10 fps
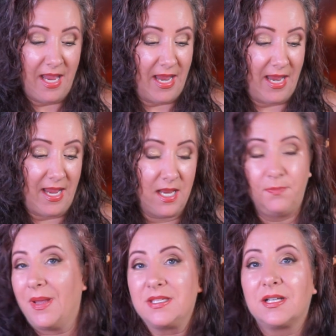And
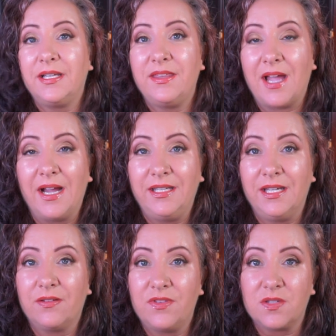basically the
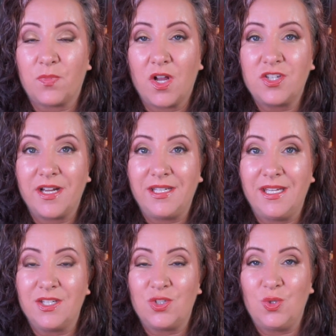idea of this project
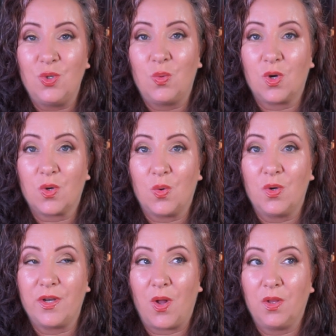is to work
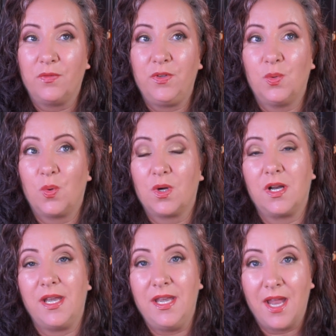on all of your
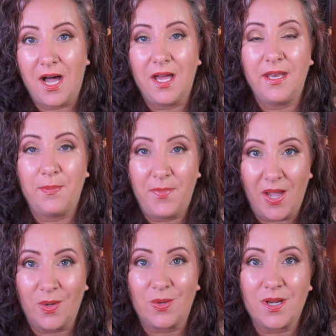
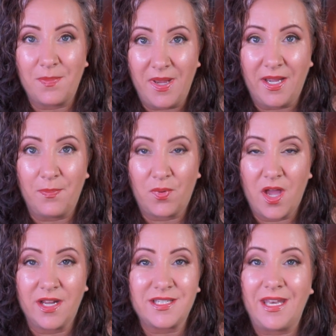non-powdered makeup
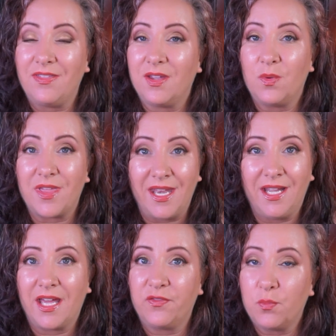products, anything with any
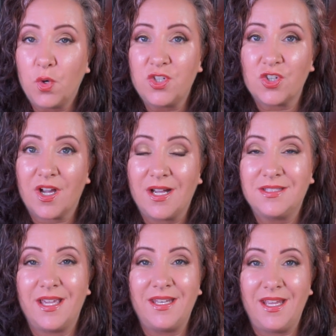kind of moisture
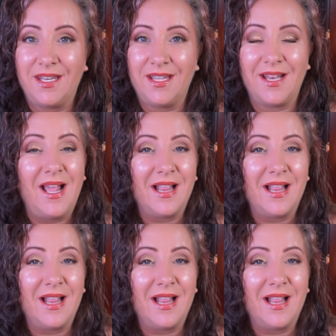content in it,